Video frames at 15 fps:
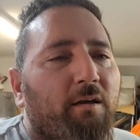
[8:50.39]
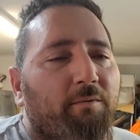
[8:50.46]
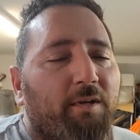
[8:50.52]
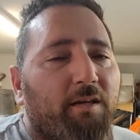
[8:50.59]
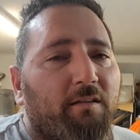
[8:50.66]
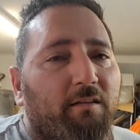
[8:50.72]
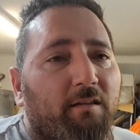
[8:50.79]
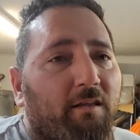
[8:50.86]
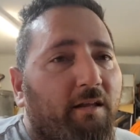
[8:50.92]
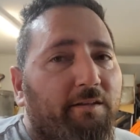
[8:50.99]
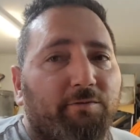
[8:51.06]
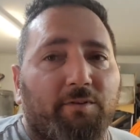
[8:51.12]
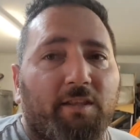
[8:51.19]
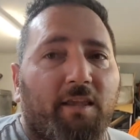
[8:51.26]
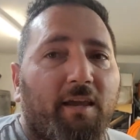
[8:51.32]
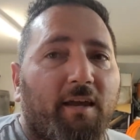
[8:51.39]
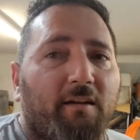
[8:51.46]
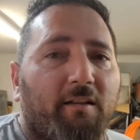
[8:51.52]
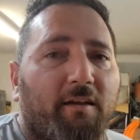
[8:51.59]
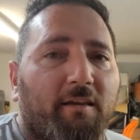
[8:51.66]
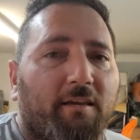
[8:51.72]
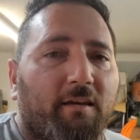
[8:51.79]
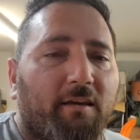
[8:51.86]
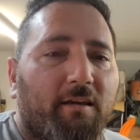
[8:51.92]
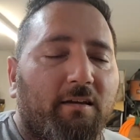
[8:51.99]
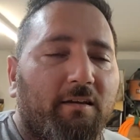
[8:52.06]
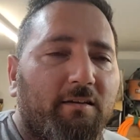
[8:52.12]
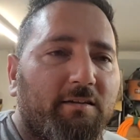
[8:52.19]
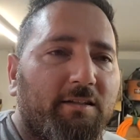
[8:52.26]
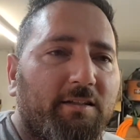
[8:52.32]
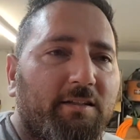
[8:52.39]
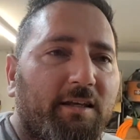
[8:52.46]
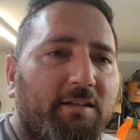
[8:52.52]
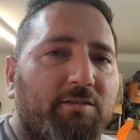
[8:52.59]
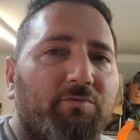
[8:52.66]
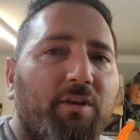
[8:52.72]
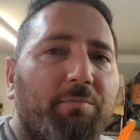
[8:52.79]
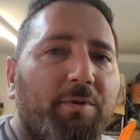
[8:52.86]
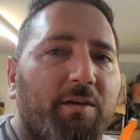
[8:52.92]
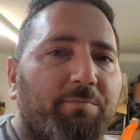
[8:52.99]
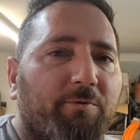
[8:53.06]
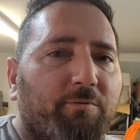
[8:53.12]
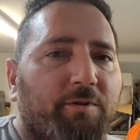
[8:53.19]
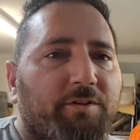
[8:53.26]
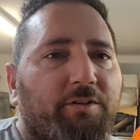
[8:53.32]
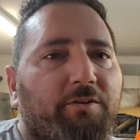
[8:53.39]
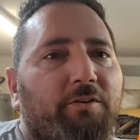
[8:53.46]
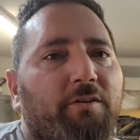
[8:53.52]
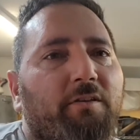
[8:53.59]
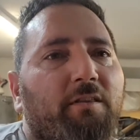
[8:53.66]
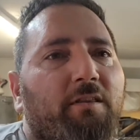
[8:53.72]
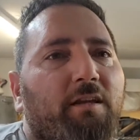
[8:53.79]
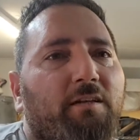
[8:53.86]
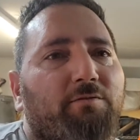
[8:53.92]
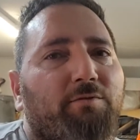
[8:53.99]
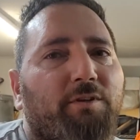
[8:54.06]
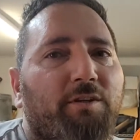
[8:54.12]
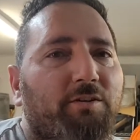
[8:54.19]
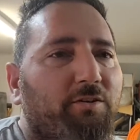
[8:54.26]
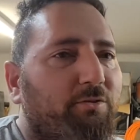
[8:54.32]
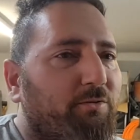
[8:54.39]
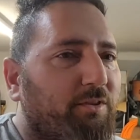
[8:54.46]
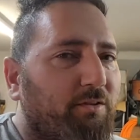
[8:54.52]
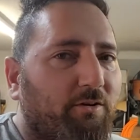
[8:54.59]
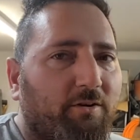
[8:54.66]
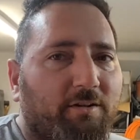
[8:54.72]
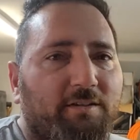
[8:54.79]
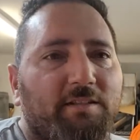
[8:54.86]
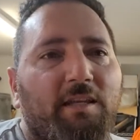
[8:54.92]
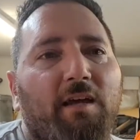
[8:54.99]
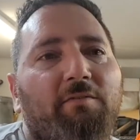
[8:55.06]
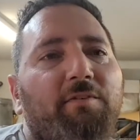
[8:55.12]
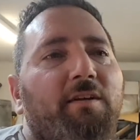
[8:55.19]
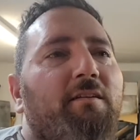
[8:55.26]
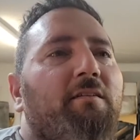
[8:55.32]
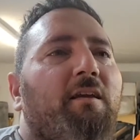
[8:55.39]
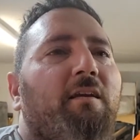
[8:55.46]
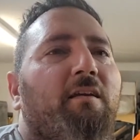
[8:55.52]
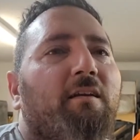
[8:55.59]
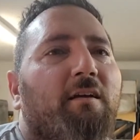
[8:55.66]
I mean, that's what the Cadillac CTS-V people were doing. That's what you do with an ARC-7.